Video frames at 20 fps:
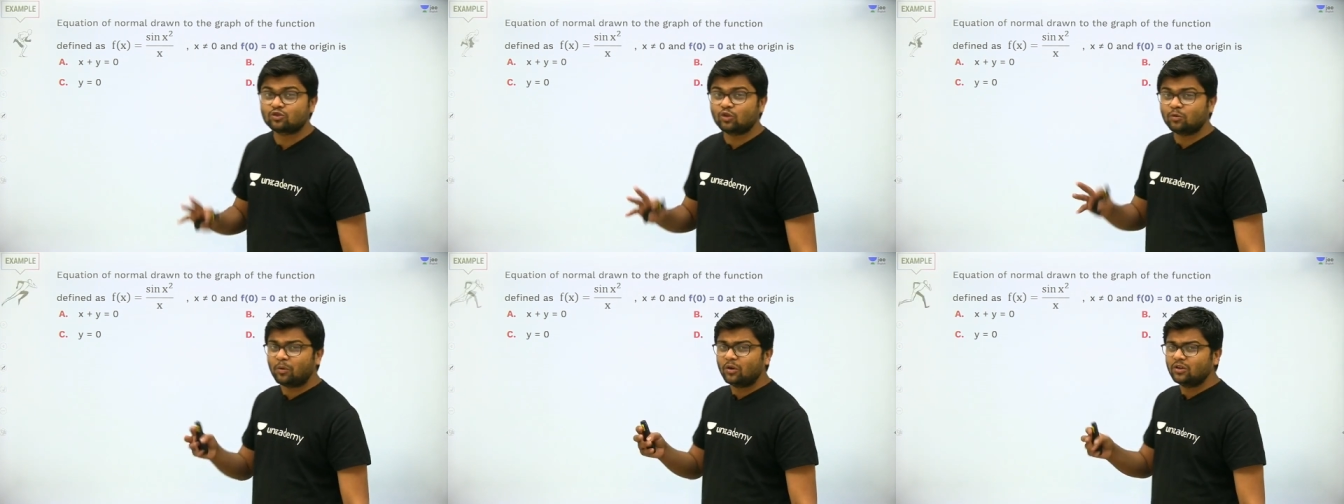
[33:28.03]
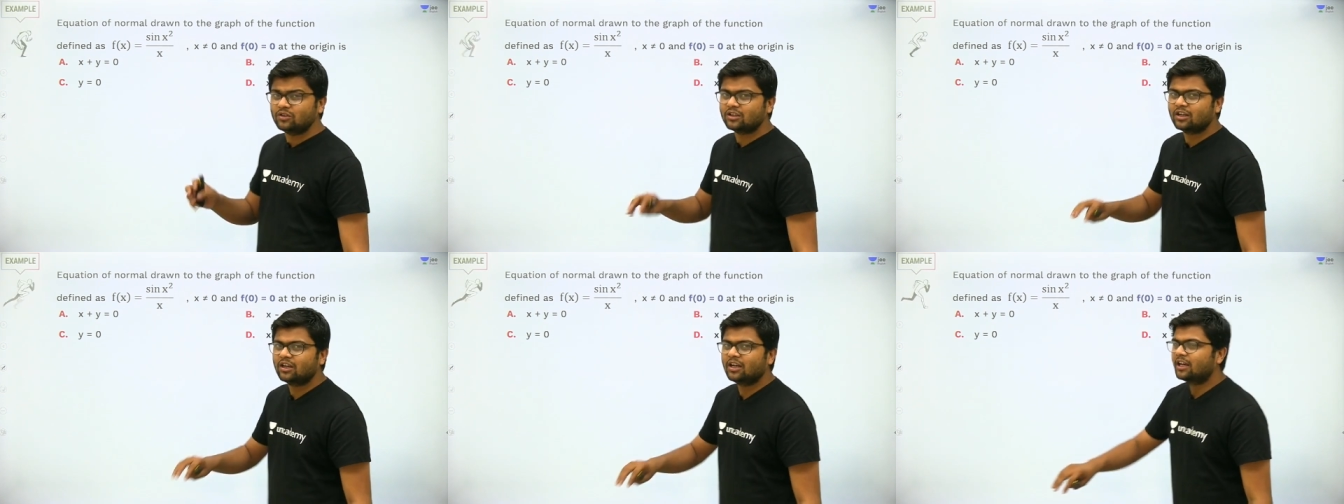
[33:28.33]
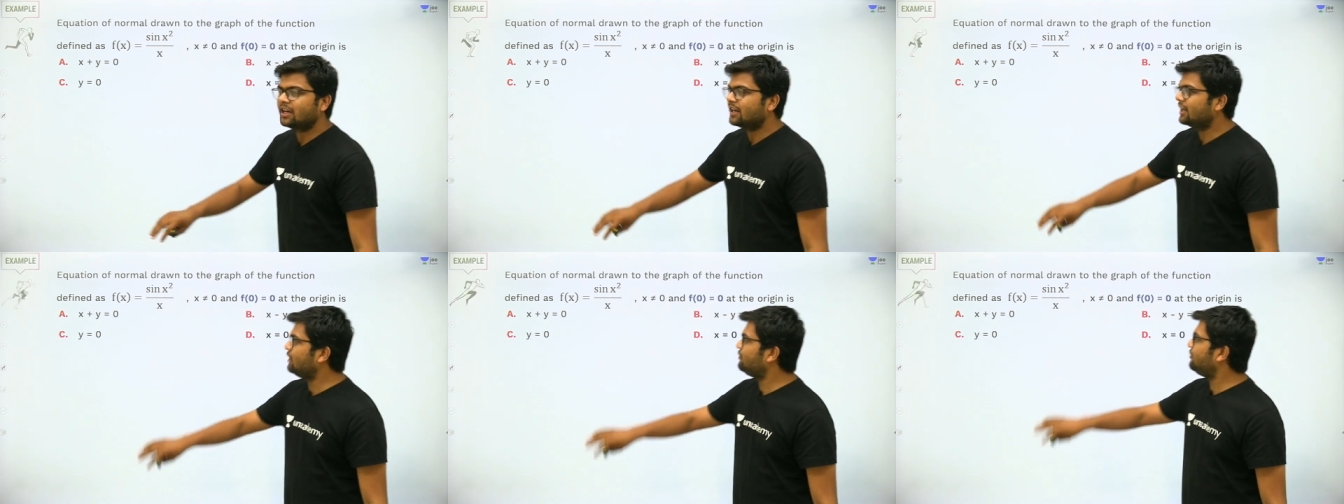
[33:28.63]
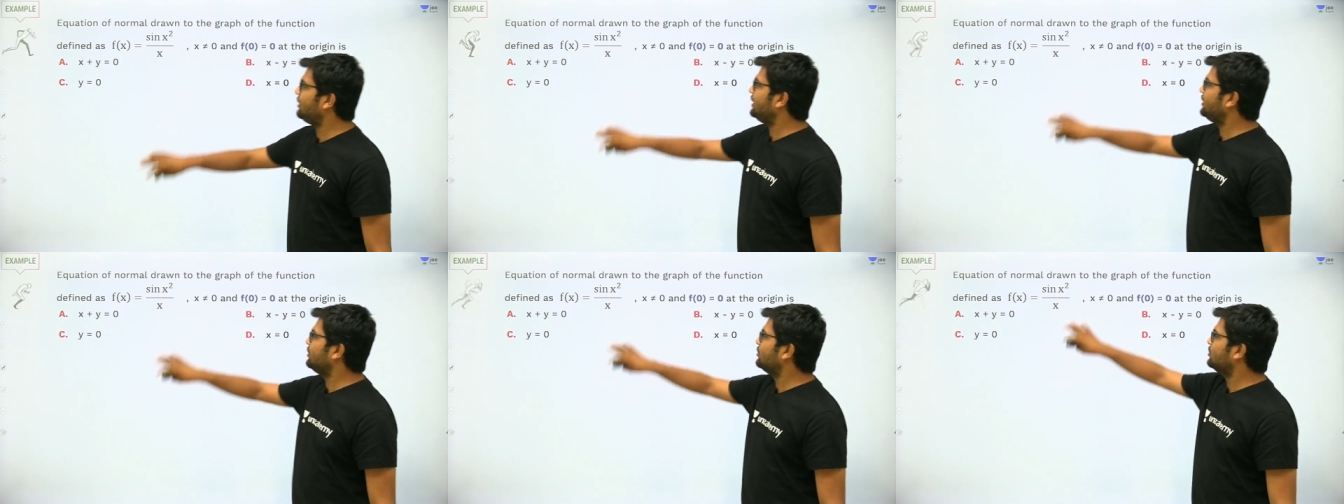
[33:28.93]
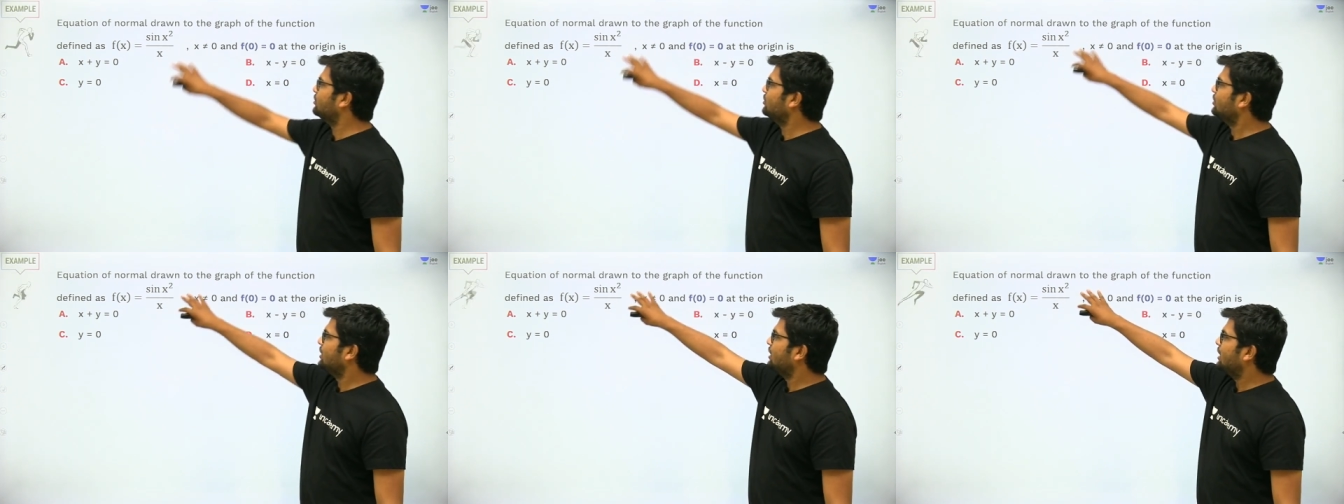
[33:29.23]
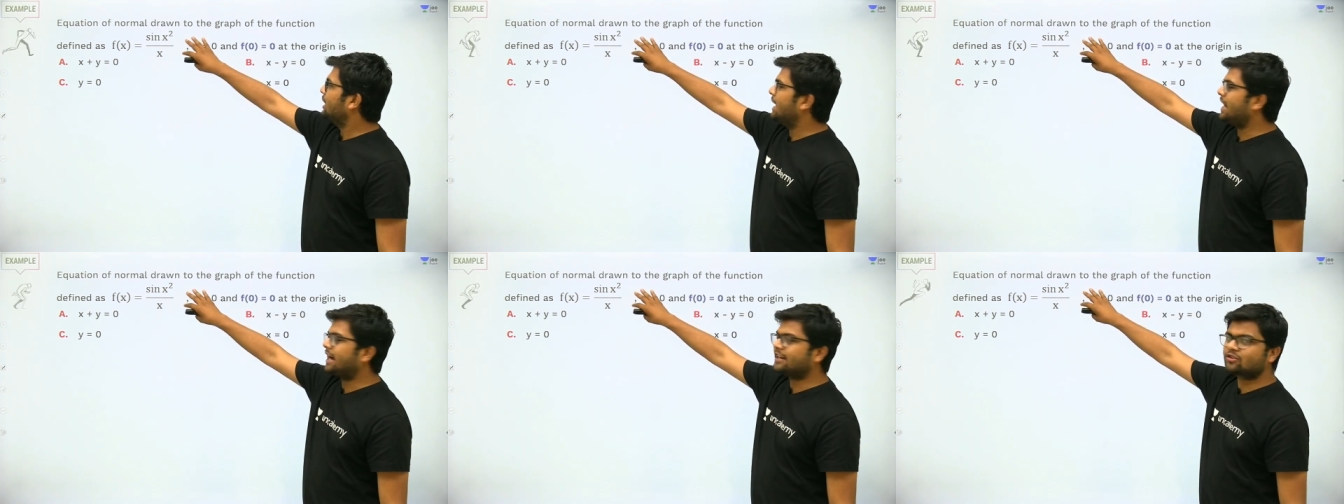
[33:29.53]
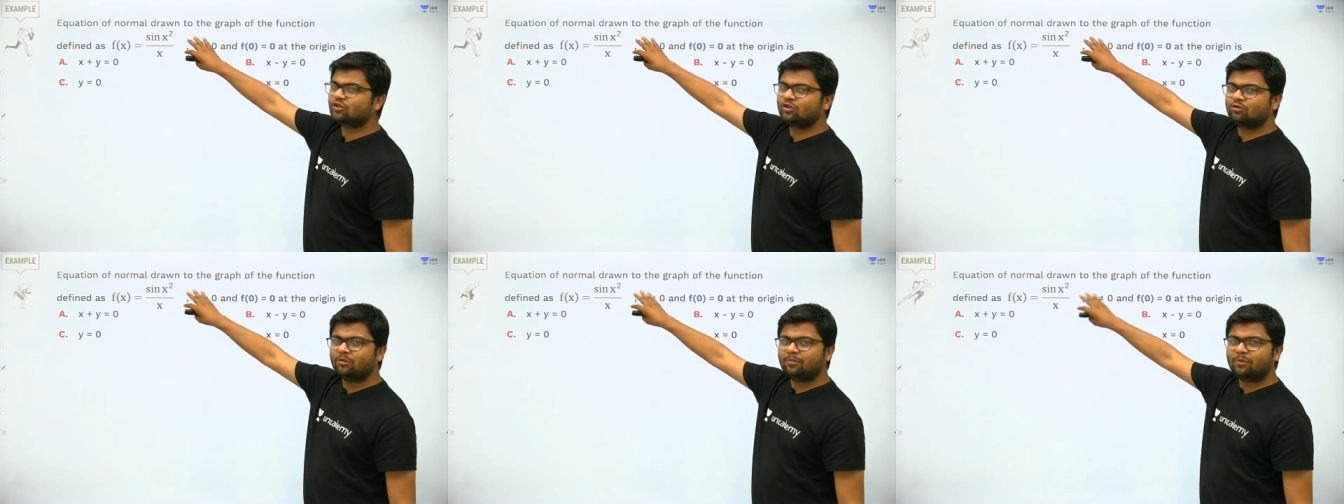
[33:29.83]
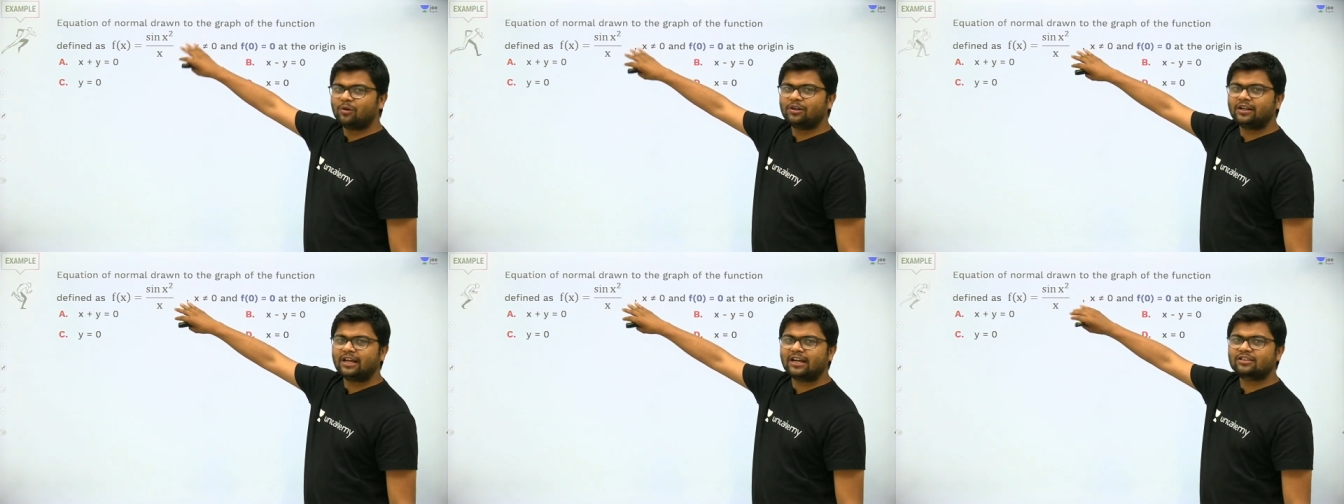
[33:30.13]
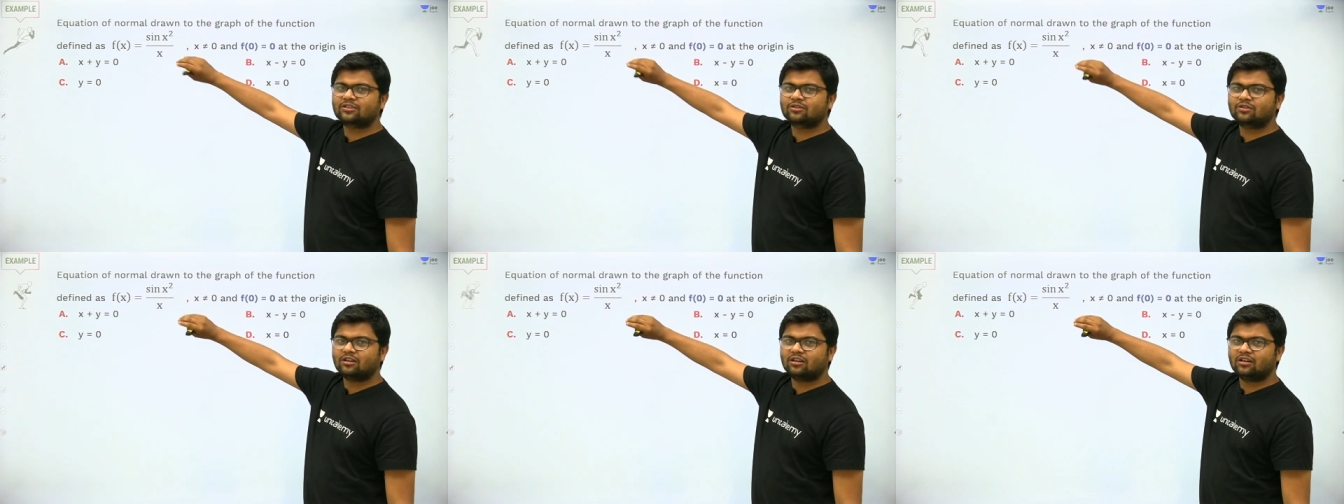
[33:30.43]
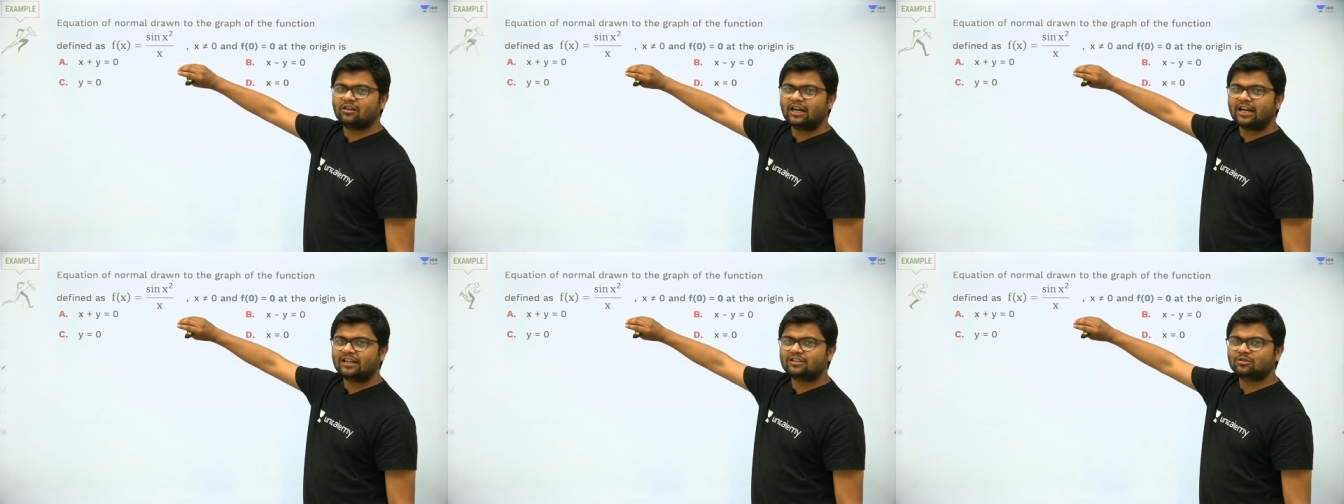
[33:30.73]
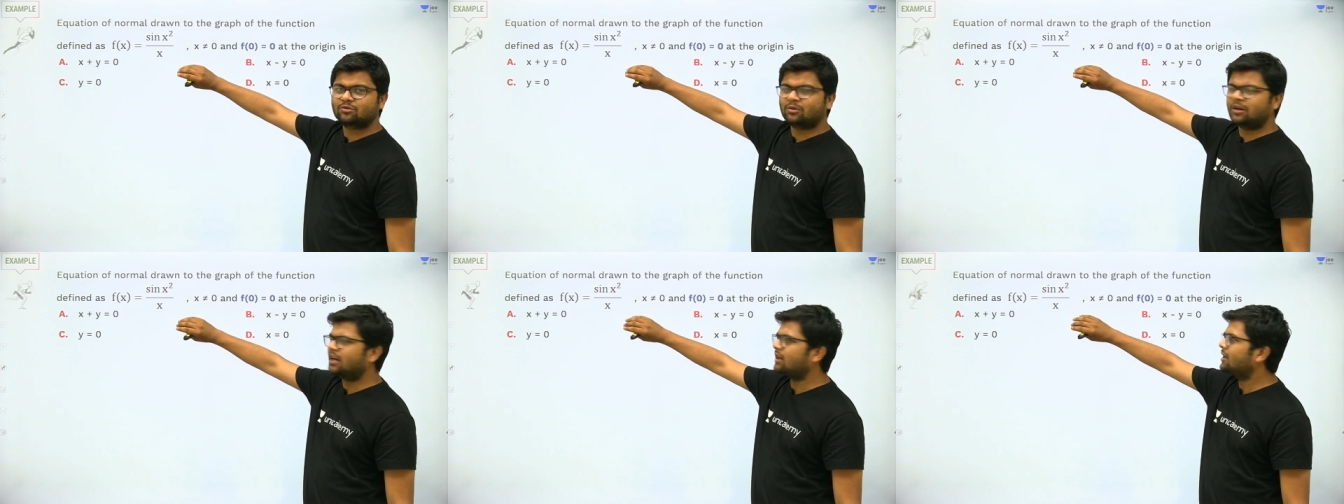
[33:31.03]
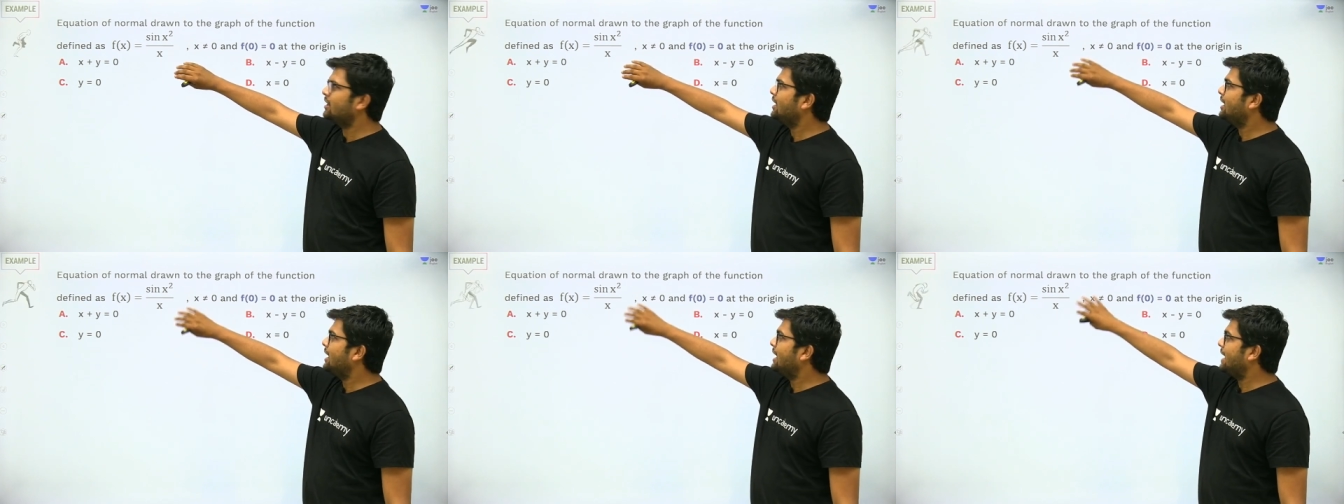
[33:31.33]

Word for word: Suppose if I do x cube upon x, uh, x square,